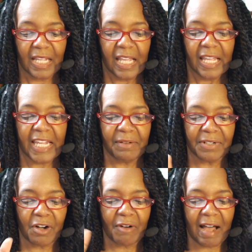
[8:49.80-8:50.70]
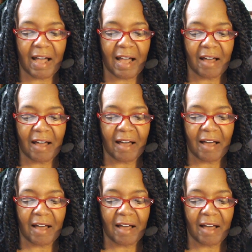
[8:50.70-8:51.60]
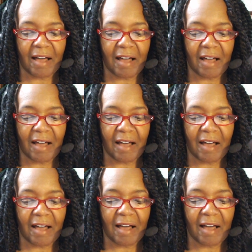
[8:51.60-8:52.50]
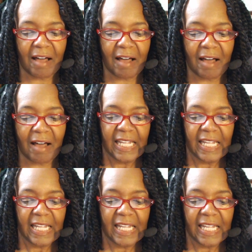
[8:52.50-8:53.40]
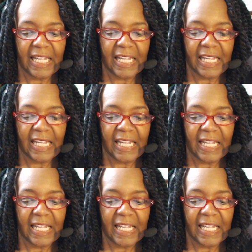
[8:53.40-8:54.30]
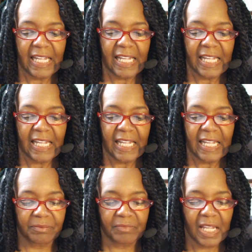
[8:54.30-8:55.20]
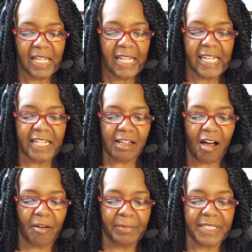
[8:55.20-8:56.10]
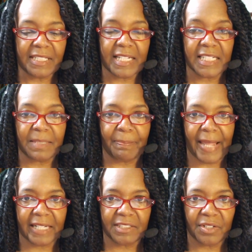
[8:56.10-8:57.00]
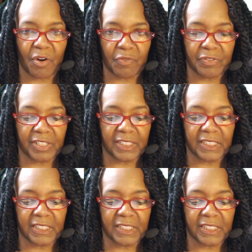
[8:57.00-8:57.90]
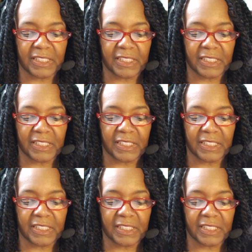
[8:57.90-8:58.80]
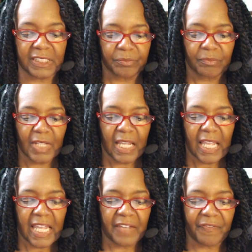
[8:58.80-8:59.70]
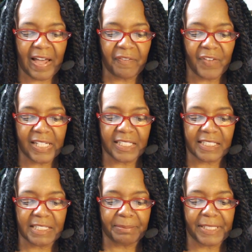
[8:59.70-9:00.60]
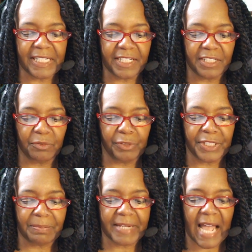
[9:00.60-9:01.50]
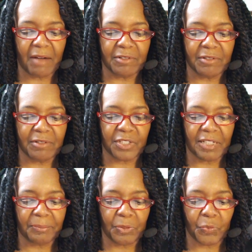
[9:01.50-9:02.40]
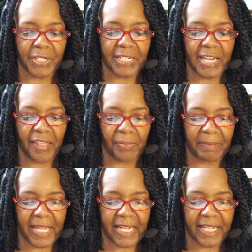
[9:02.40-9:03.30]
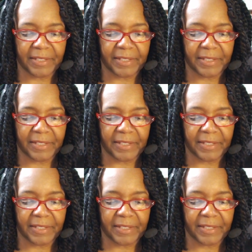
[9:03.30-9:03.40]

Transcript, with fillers: He would go out and proceed to text me. He said he didn't trust me. He called me suspect over the littlest thing. If I fell asleep and he couldn't reach me, I was something with another man.